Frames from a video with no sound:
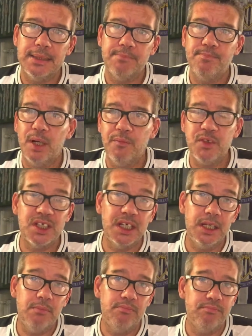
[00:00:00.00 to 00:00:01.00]

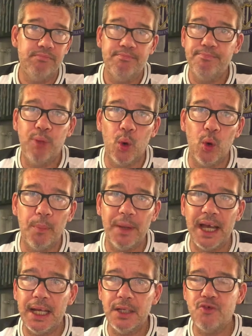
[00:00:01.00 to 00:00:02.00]
Obviously Pope
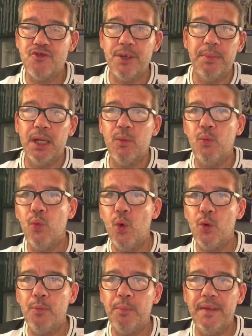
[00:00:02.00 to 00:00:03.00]
and Trippier
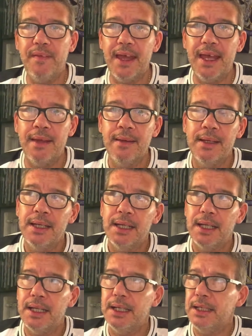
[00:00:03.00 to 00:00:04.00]
won't be there,
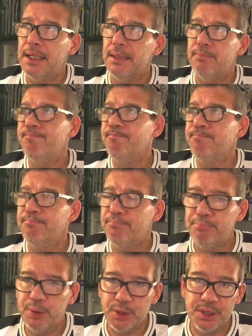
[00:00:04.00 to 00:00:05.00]

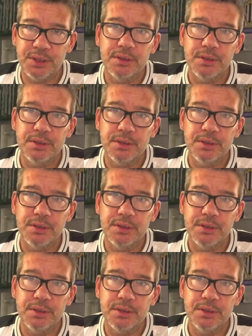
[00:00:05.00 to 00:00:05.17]
but